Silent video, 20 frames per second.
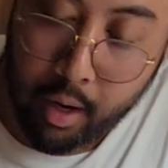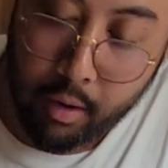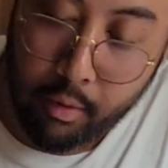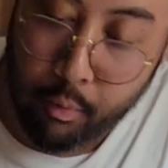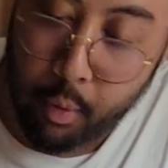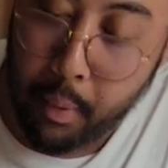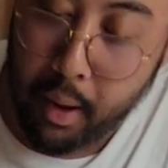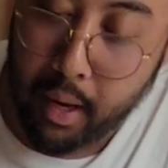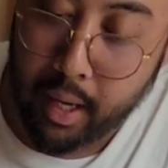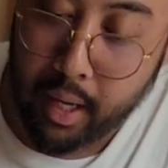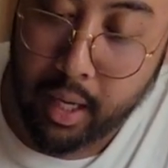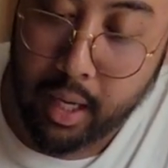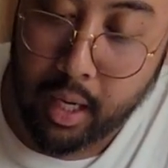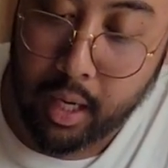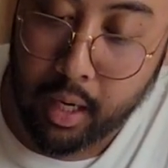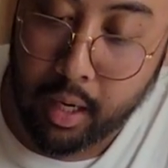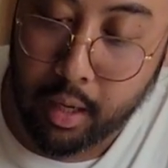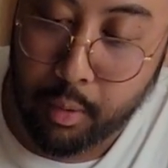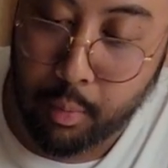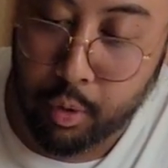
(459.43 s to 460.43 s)
Rebecca
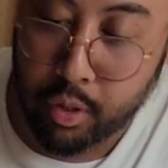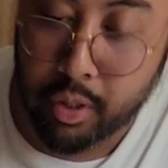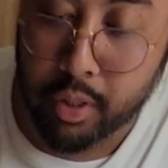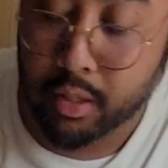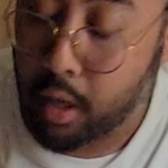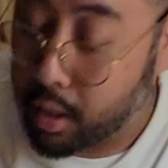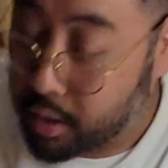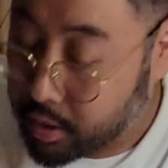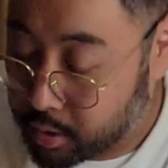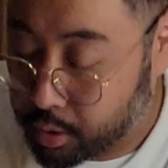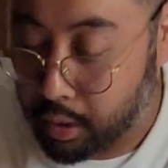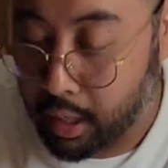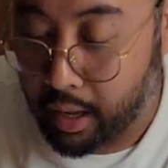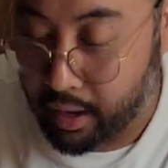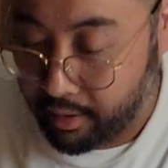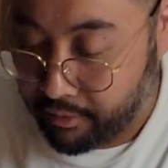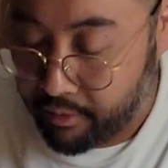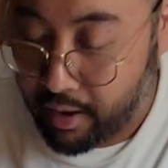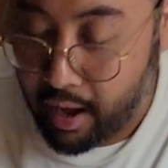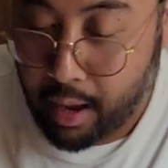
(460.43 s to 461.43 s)
Hina, which is also
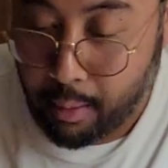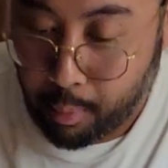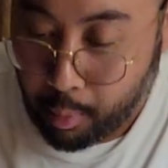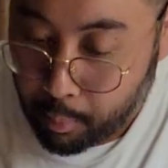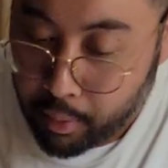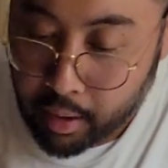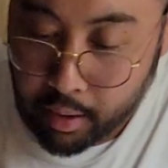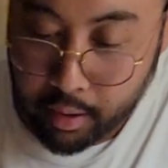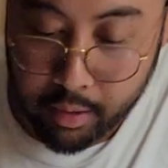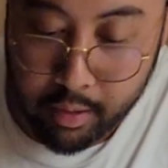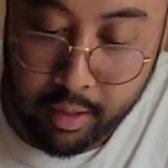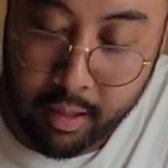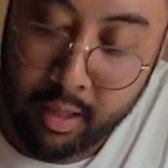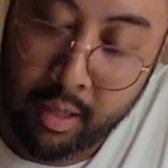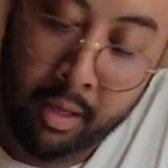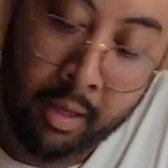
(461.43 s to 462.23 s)
like a viable build.